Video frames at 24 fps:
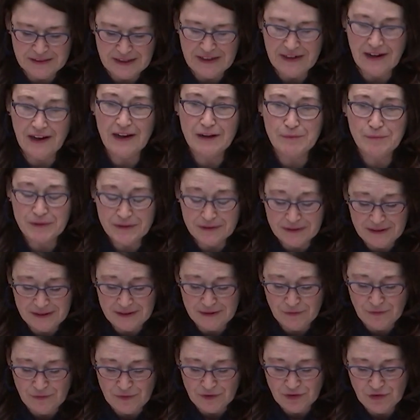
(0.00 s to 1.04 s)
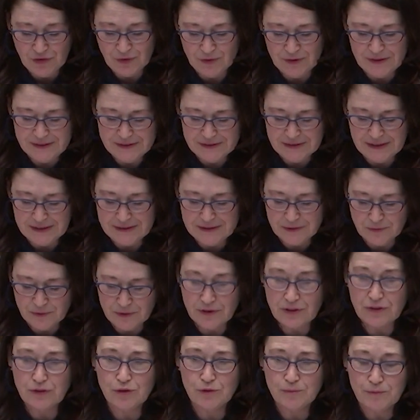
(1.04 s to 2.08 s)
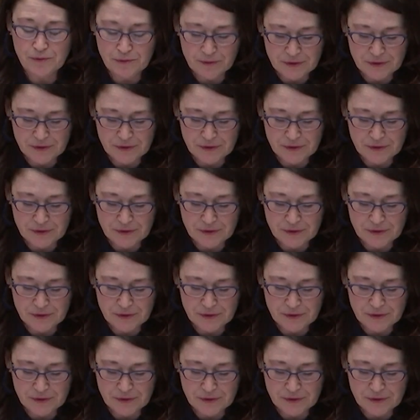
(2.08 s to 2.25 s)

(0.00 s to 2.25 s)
and I believe fisheries as a renewable